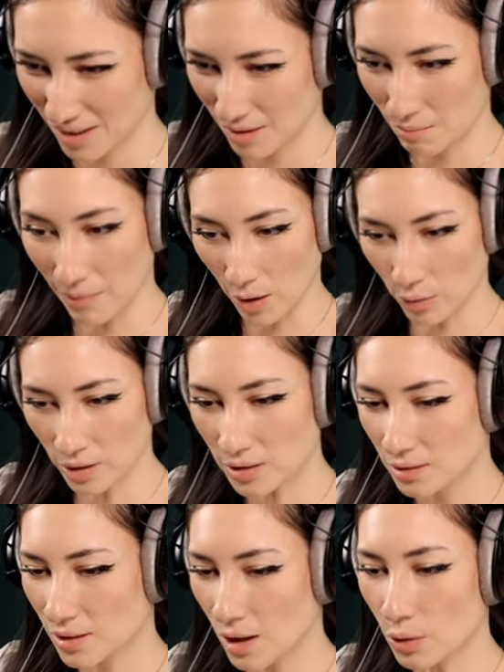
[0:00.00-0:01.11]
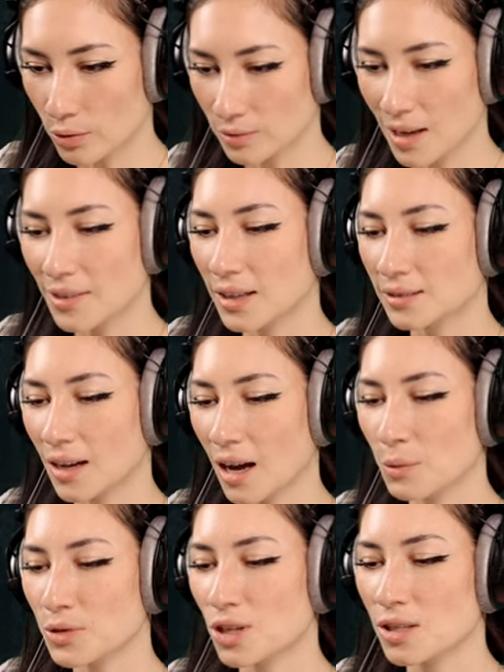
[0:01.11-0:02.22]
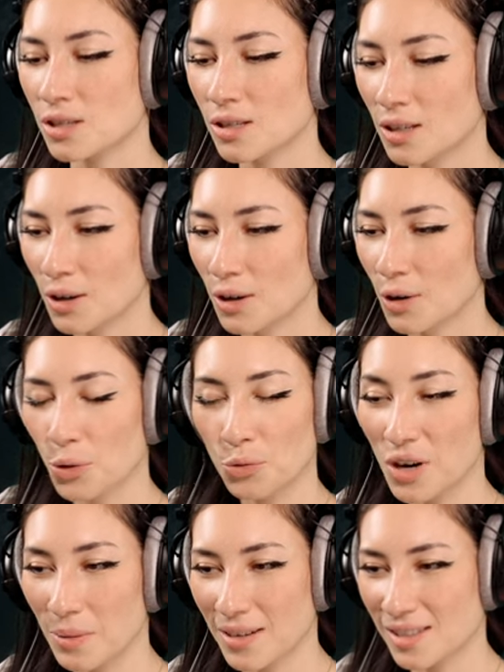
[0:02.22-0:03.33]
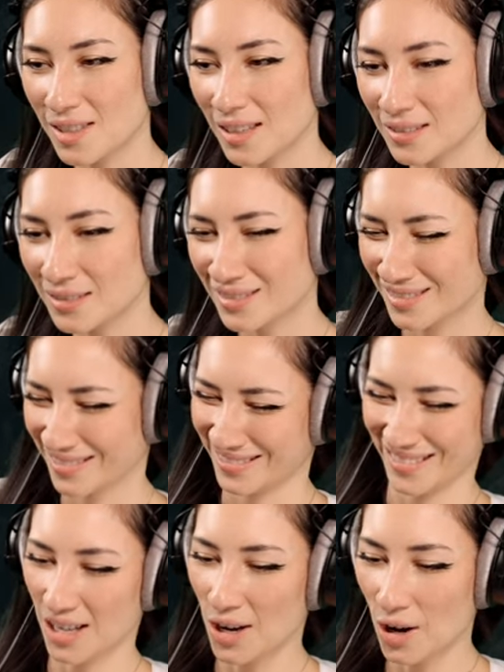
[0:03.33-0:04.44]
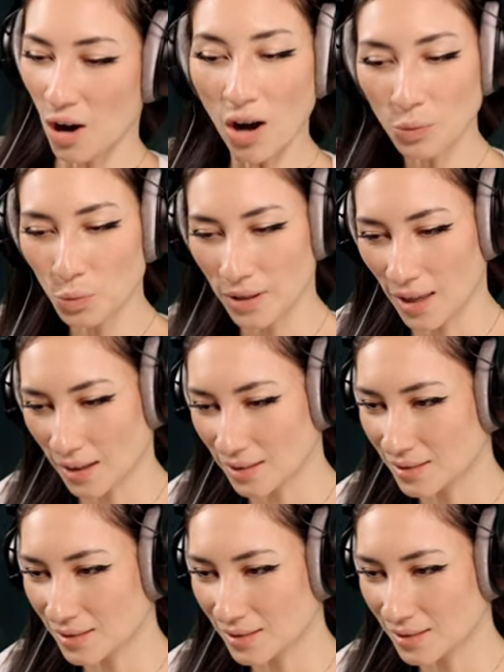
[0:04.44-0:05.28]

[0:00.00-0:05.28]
My lord? Oh, nothing. I was just reminiscing. Onward then.